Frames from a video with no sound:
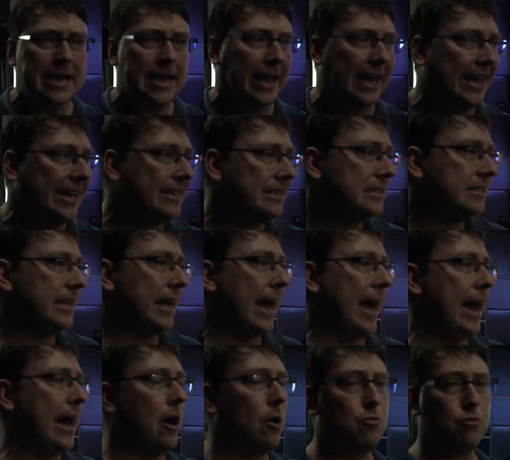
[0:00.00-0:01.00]
is
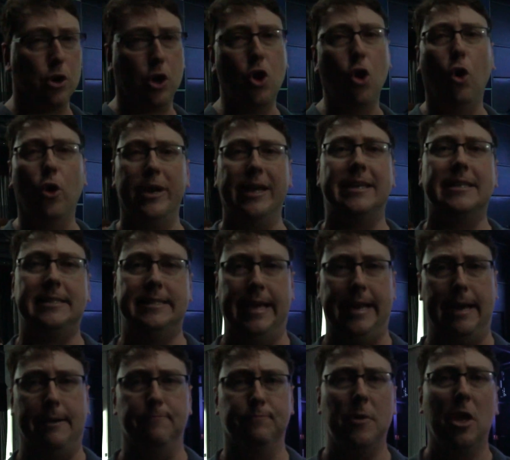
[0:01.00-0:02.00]
our recording
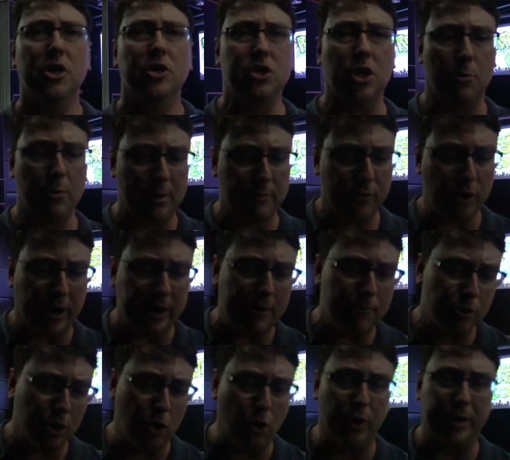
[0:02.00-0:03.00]
setup. So we've got our
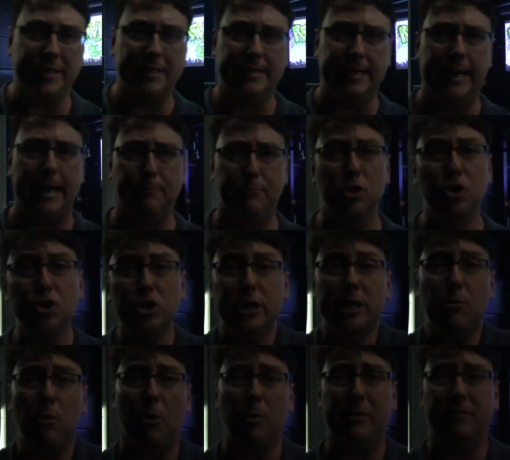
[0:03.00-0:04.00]
recording setup.
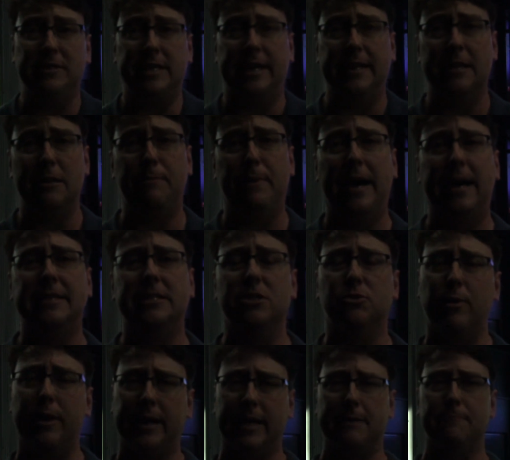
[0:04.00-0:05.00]
Usually what we've done in the past
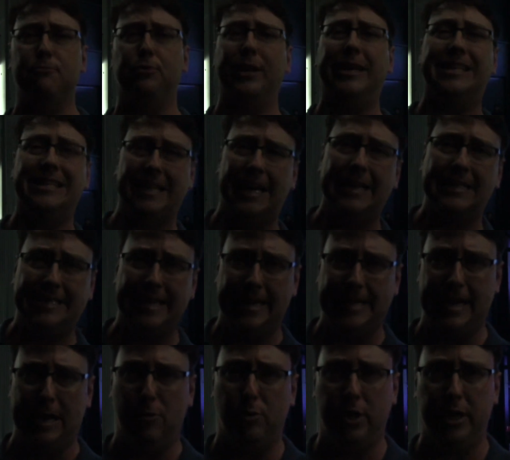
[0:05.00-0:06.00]
is run a complete Dante
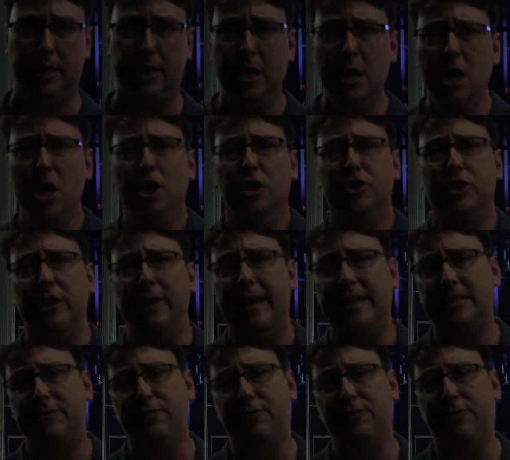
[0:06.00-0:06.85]
network. So that's